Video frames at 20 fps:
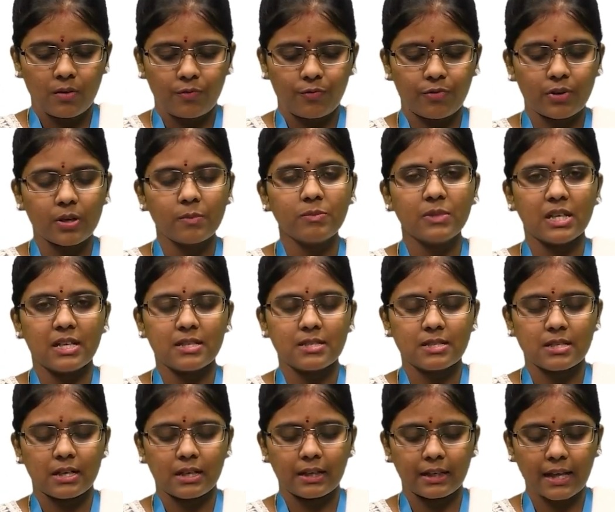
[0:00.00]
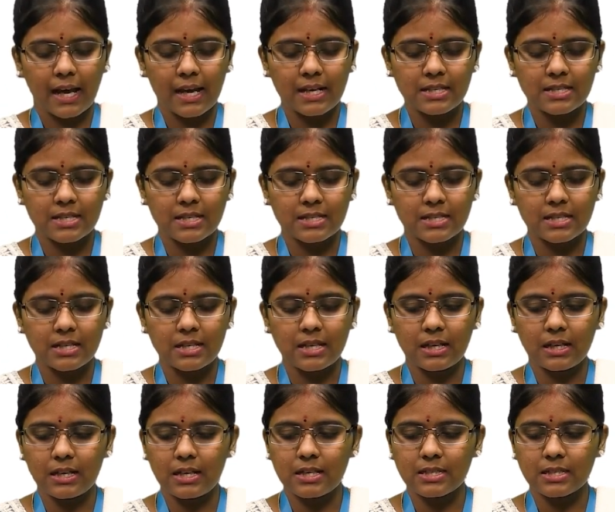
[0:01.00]
From this, tan 60
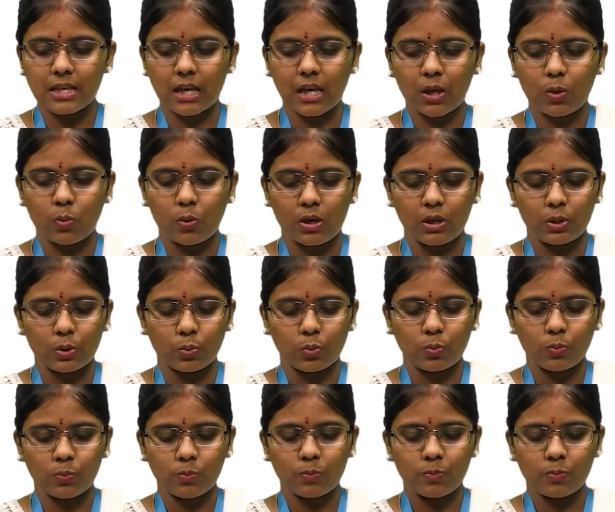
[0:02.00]
degrees equal to